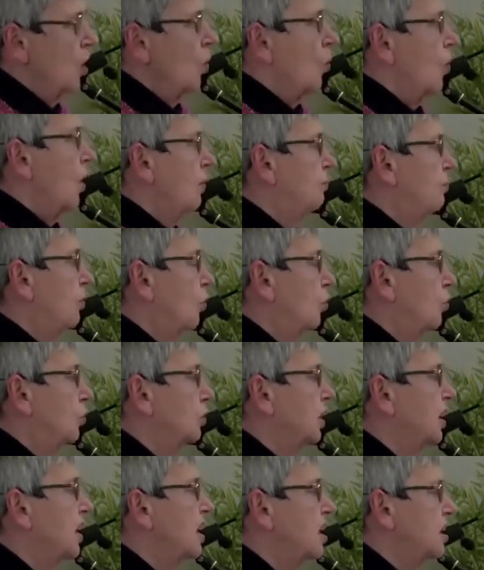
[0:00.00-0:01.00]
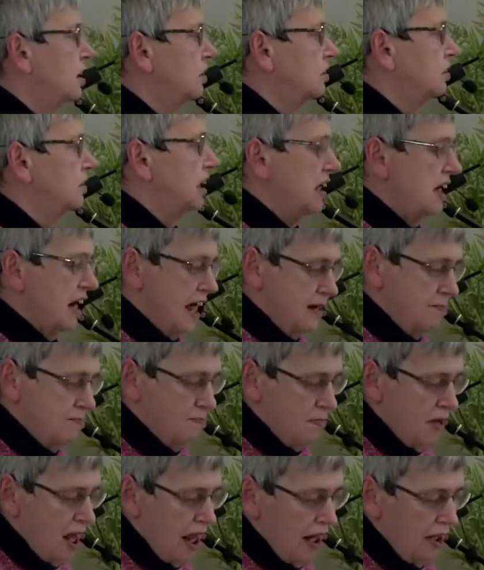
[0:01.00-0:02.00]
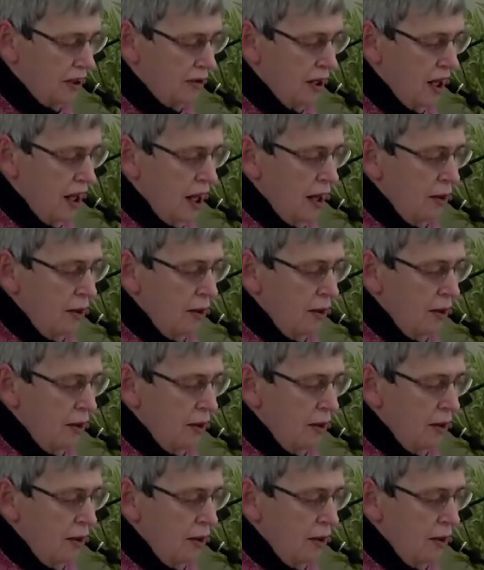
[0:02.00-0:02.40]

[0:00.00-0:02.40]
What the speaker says: where Paul healed a lame man